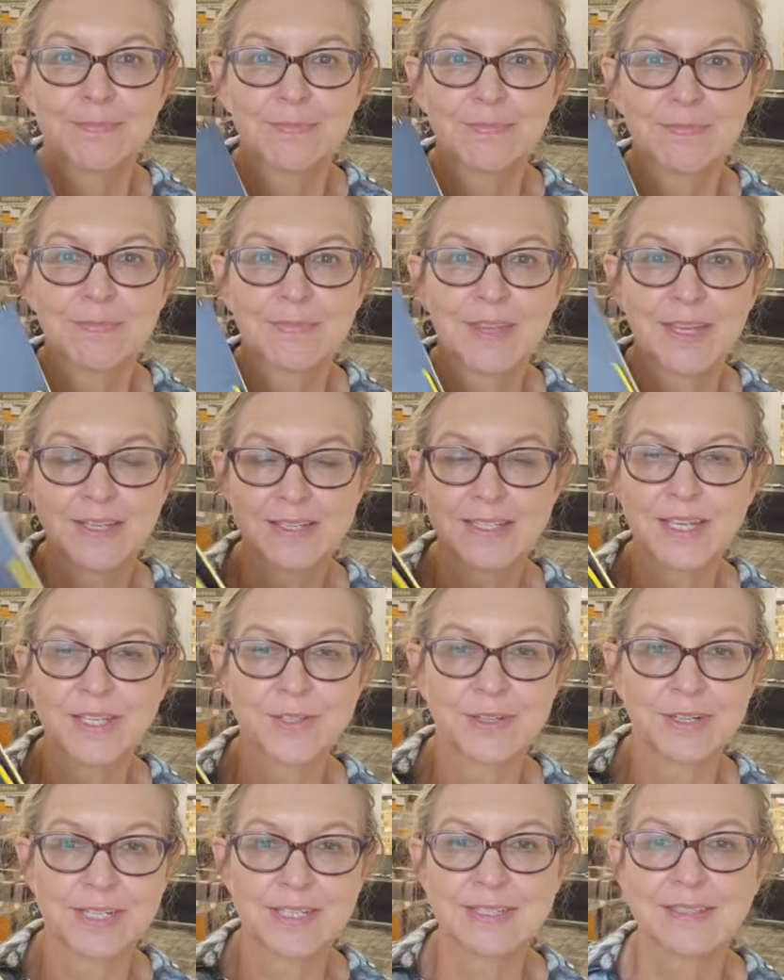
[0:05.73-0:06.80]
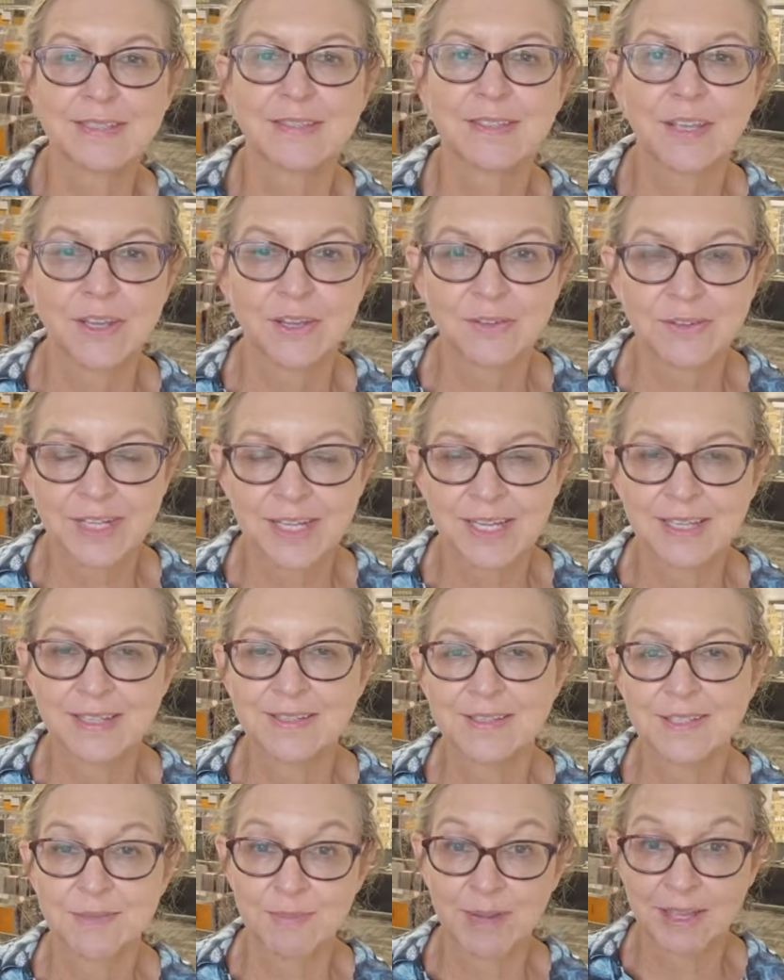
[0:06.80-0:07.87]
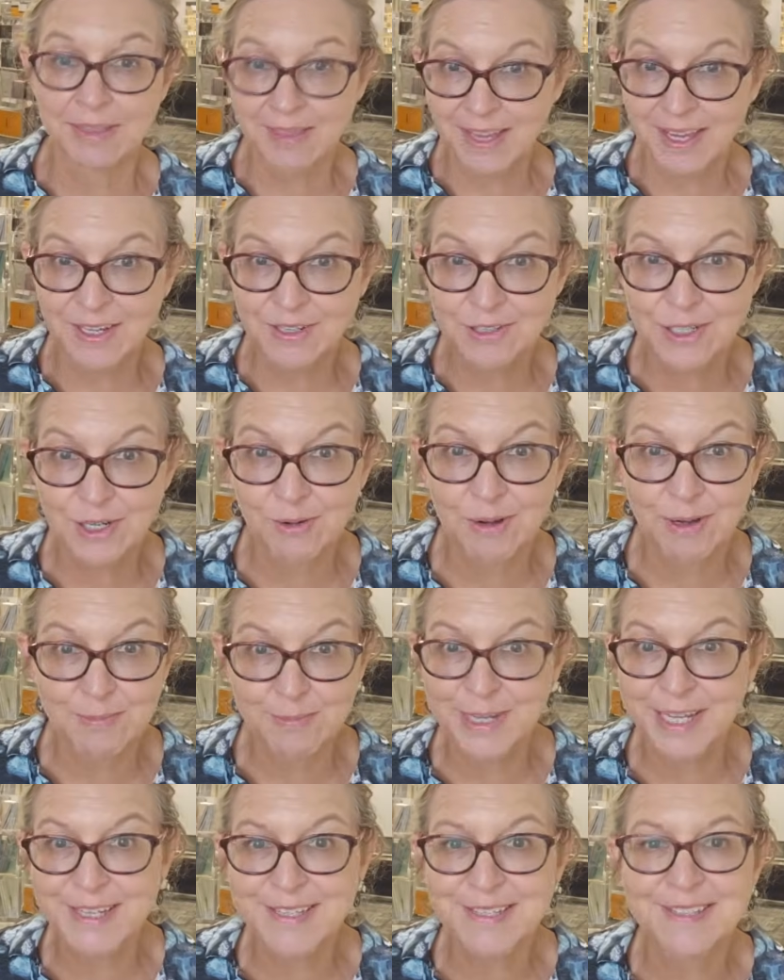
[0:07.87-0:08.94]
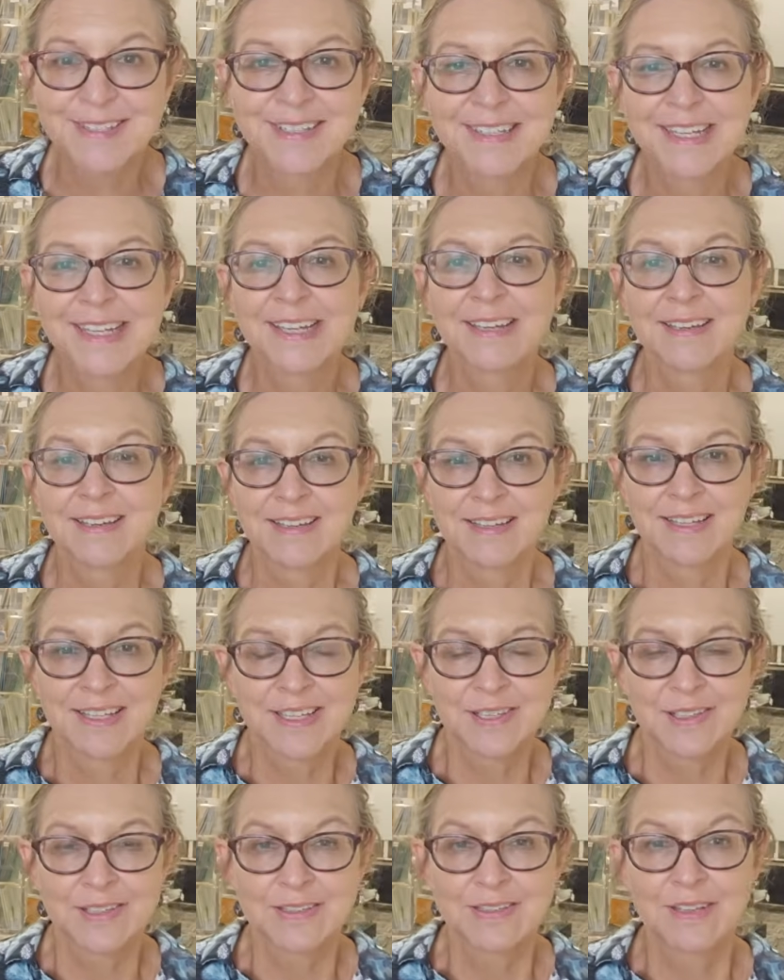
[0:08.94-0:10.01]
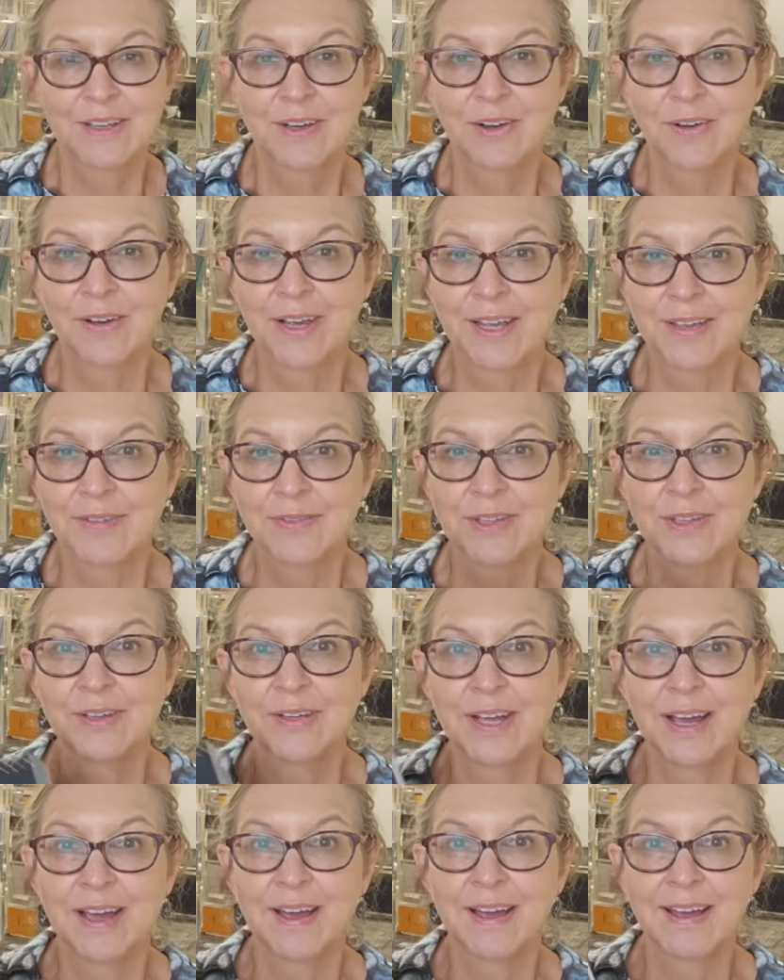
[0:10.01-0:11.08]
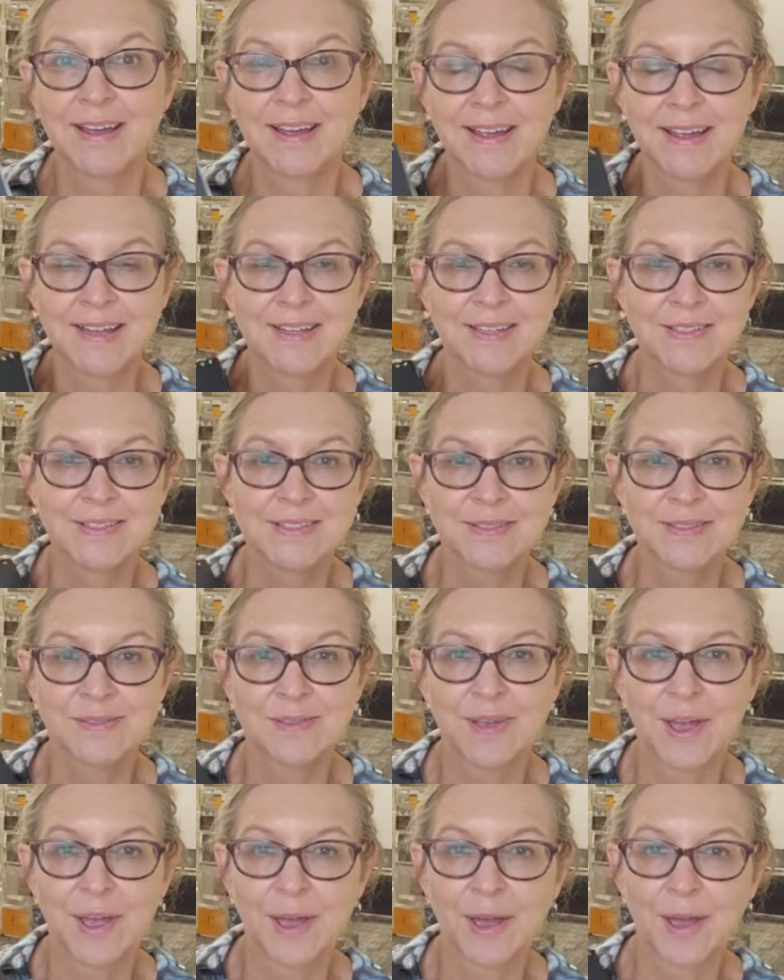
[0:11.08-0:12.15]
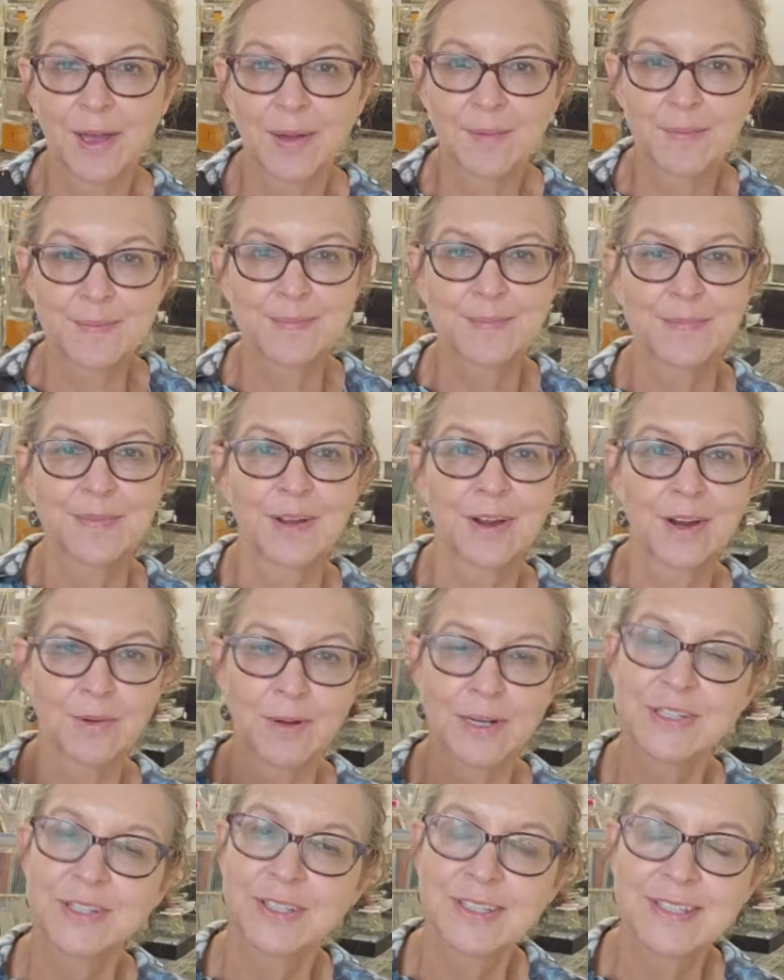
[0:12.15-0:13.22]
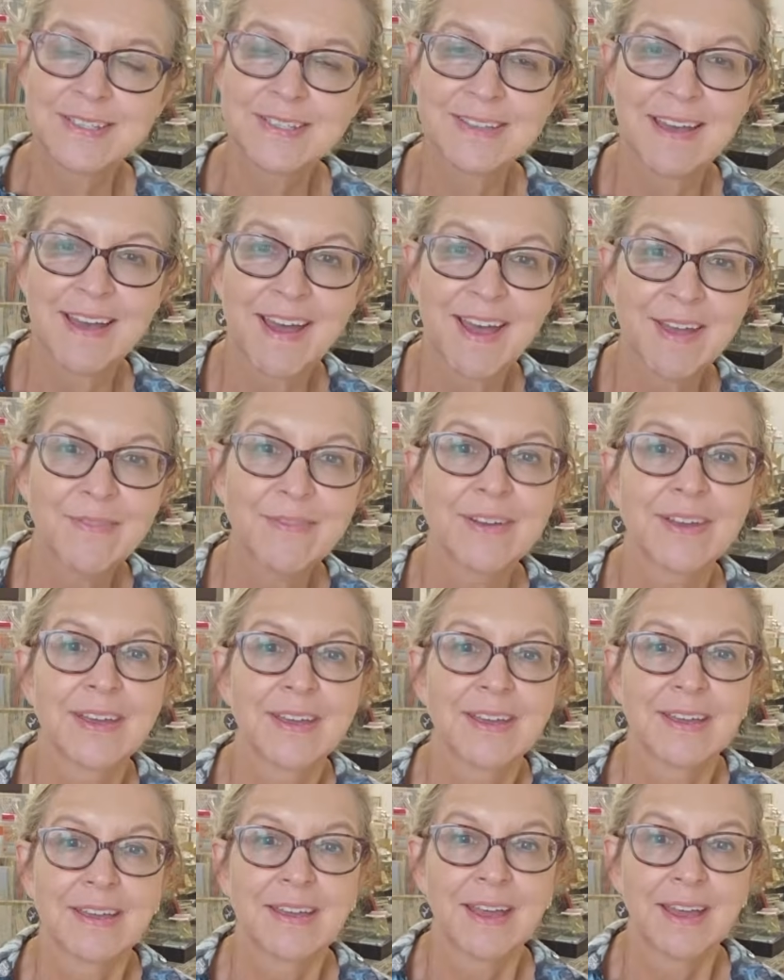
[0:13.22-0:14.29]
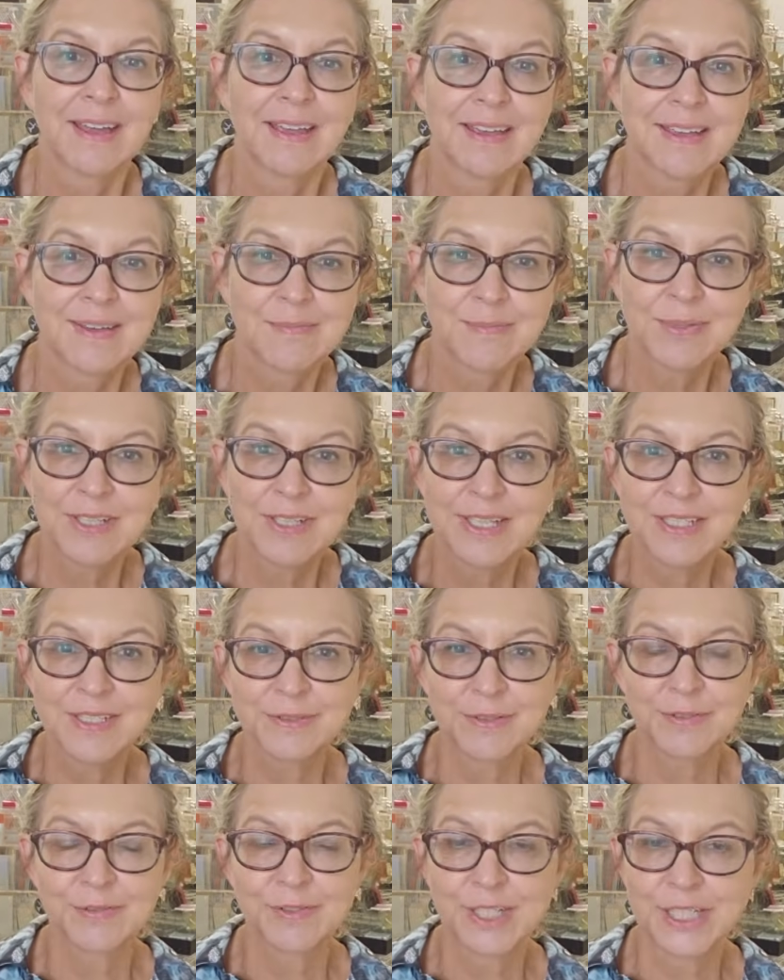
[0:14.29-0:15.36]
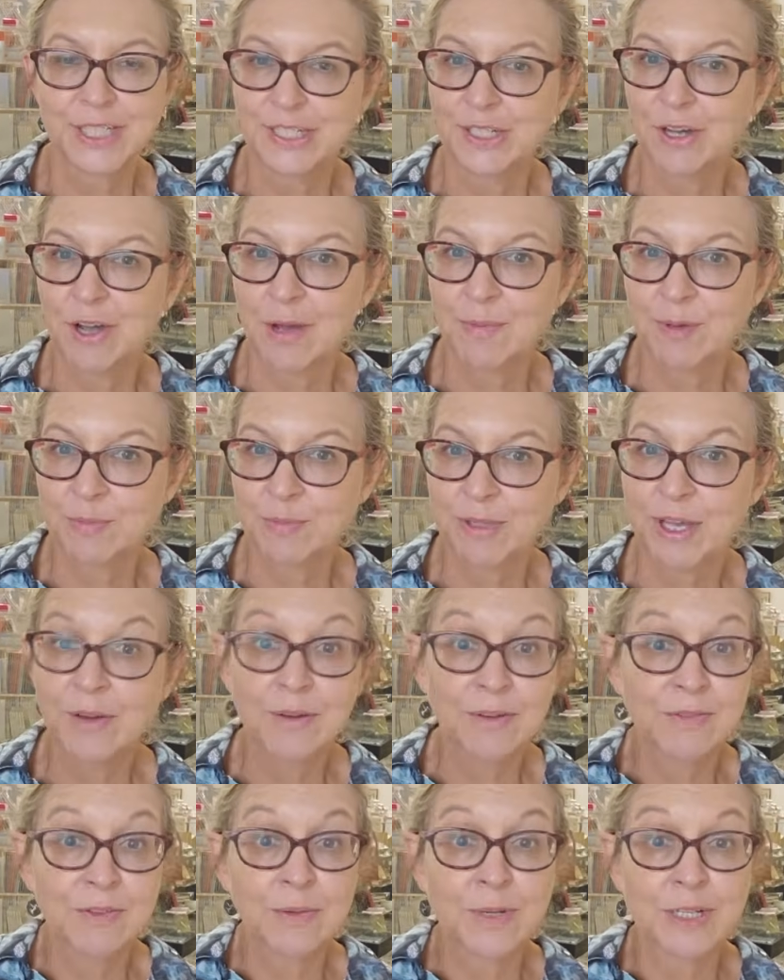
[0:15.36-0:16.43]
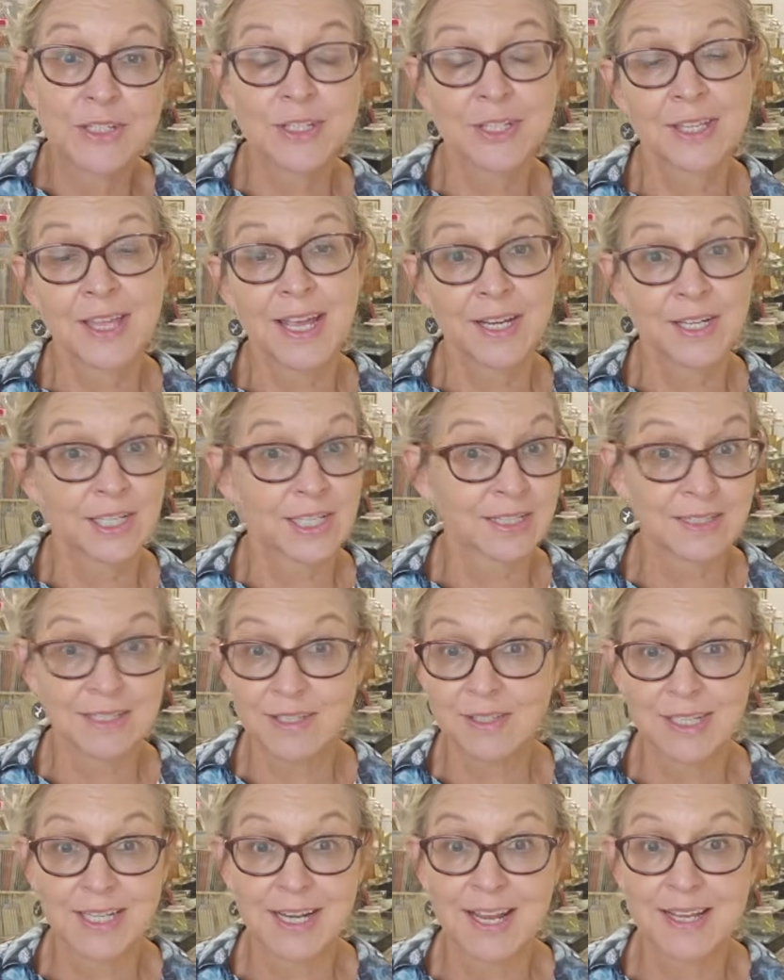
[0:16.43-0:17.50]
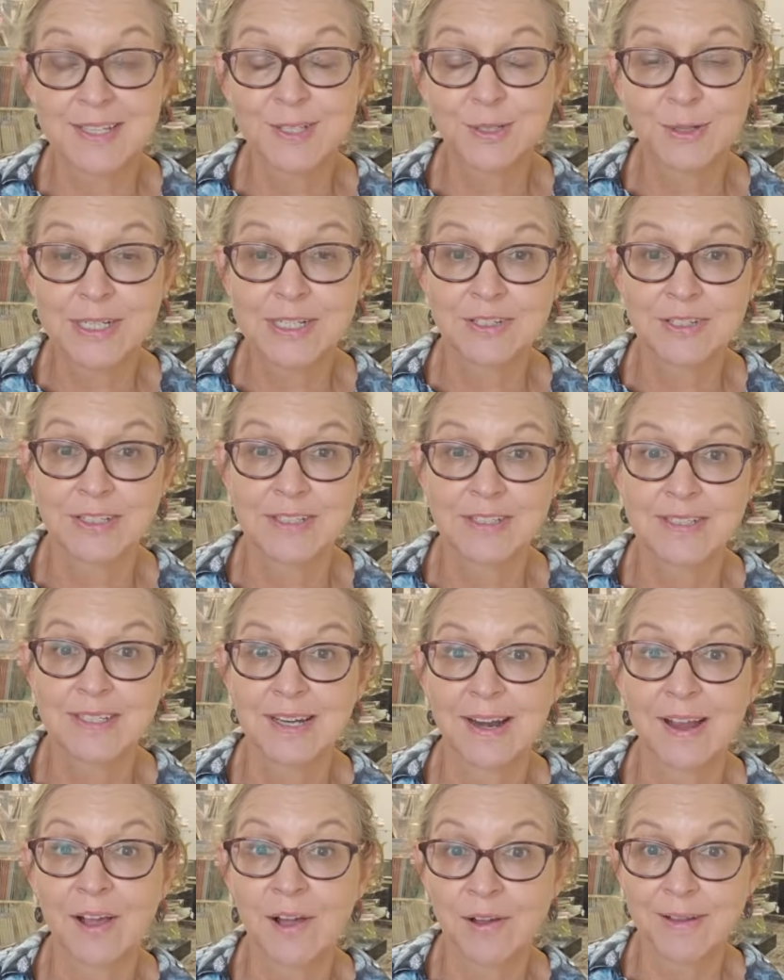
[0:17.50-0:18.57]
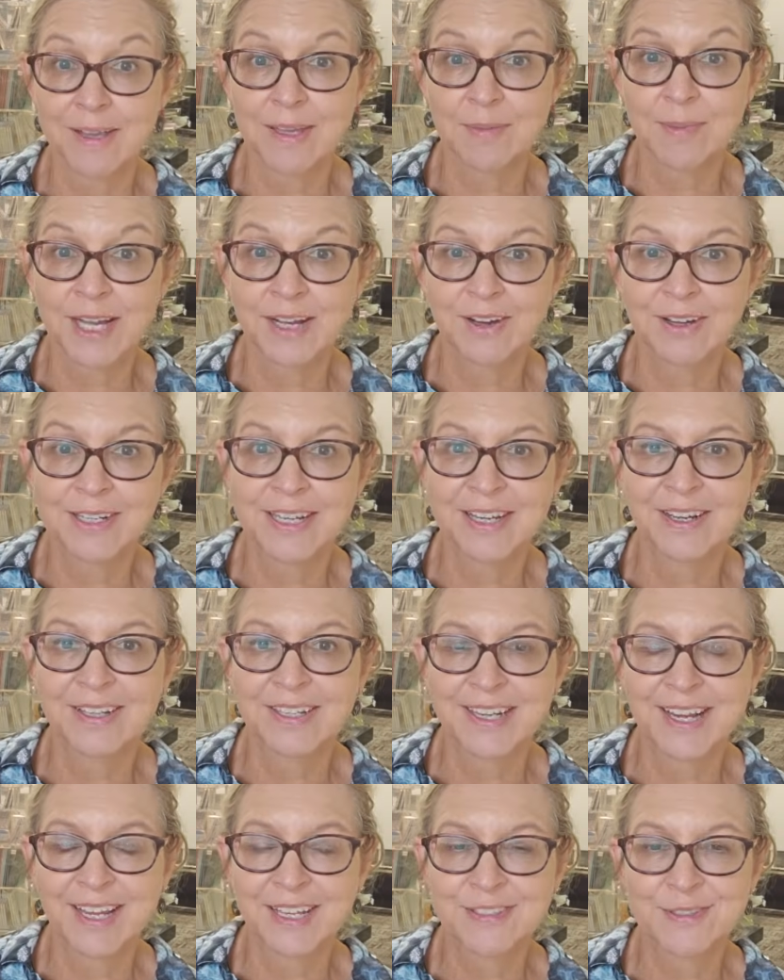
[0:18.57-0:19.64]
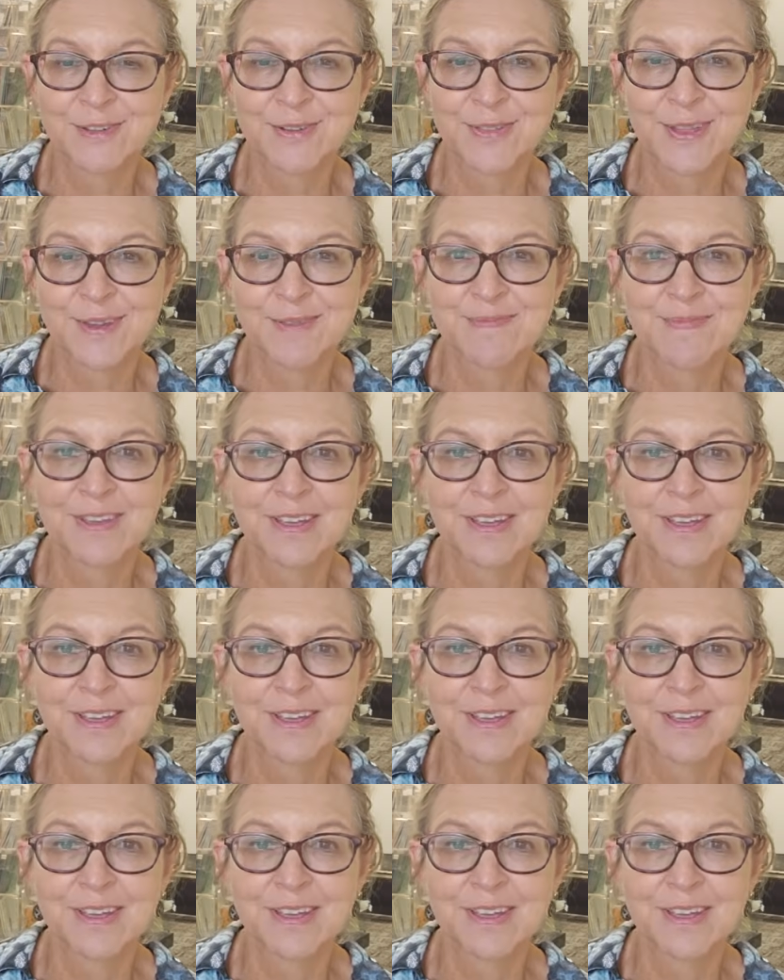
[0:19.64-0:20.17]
accessories that you need to make the ink show up best. So if you guys are watching this live, please feel free to comment below. If you're watching later, you can ask questions and I'll get back on here and answer them.